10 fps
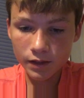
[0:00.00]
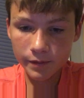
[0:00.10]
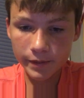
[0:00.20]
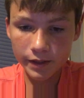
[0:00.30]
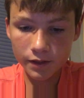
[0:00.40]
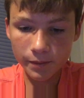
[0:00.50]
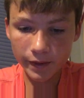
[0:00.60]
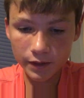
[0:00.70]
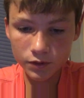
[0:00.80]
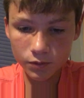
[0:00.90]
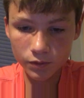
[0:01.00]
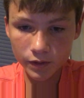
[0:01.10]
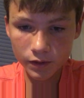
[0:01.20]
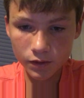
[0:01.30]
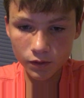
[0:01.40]
I'm in their packs for
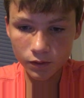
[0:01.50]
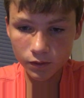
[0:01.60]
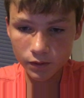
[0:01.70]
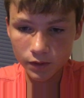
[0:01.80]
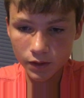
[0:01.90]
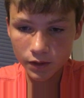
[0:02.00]
rare gold.